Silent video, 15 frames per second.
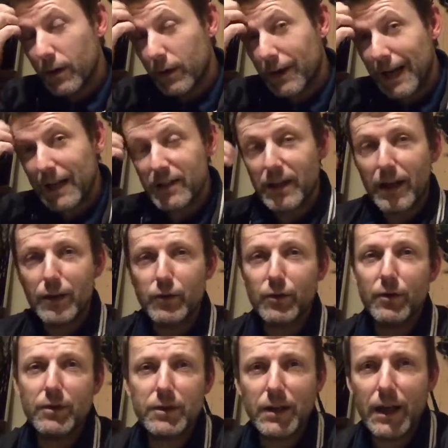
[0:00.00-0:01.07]
Class A
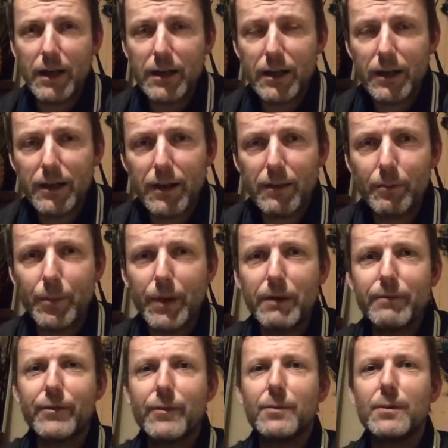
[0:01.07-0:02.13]
drug taking and being